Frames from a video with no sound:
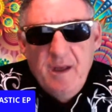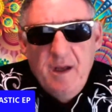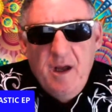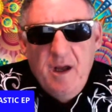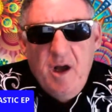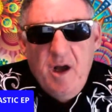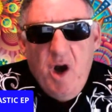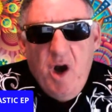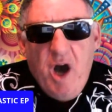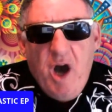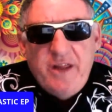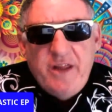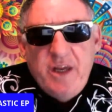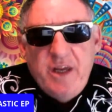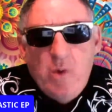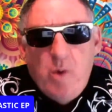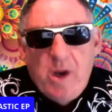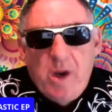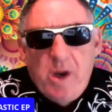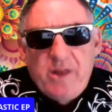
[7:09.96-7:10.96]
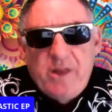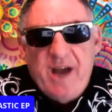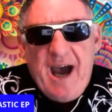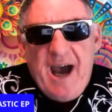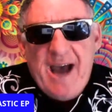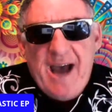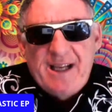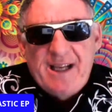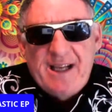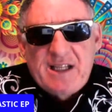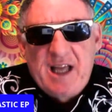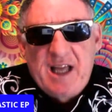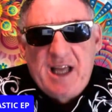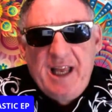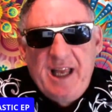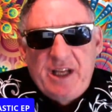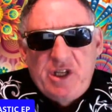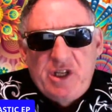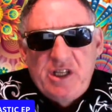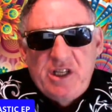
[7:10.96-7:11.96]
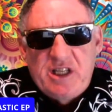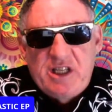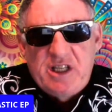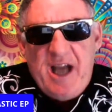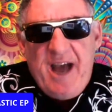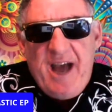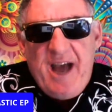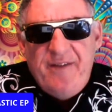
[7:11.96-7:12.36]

I think one of the hardest collections to have is